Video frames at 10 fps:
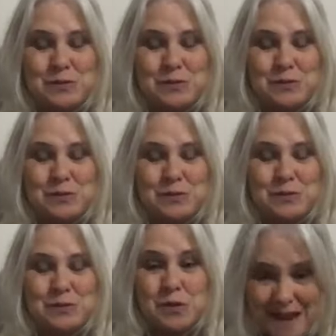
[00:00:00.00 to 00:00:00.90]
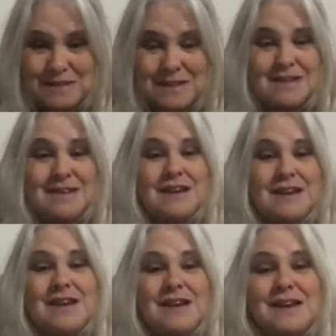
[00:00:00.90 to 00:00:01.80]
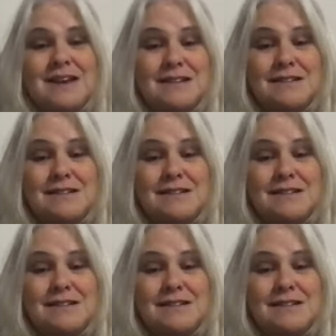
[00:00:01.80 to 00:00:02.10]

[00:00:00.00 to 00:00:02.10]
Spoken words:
you roll that out